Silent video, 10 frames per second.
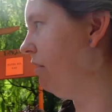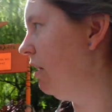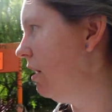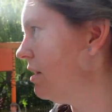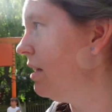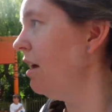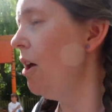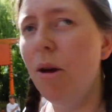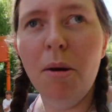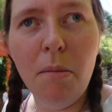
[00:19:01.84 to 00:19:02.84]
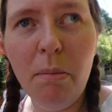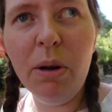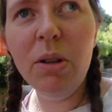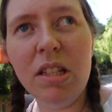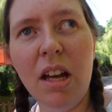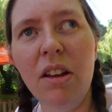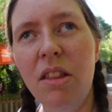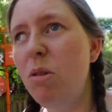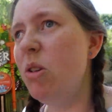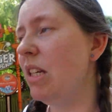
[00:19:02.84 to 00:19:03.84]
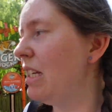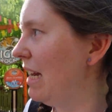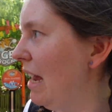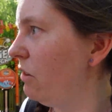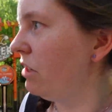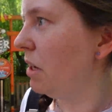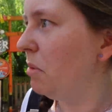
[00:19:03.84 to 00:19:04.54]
I guess. But also, the music is loud, so